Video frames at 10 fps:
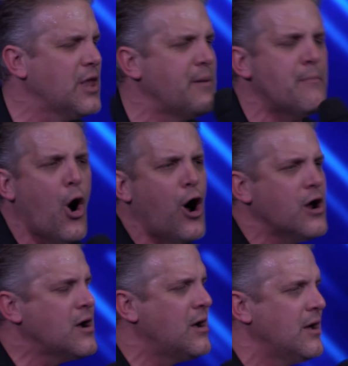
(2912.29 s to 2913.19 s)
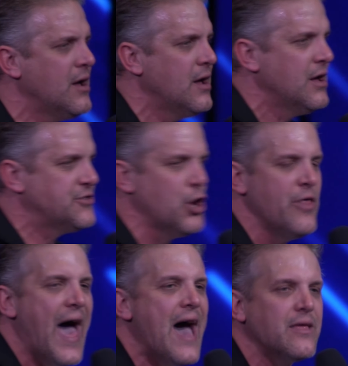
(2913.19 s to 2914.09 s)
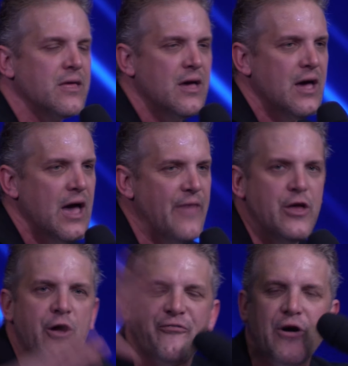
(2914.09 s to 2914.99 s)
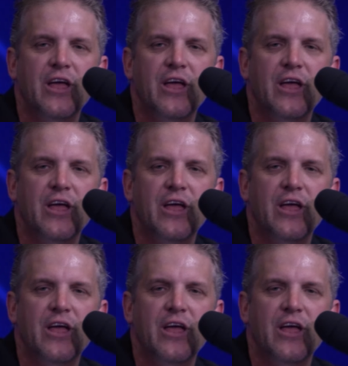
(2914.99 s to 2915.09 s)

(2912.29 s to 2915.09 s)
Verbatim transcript: you a little bit more, do that, and then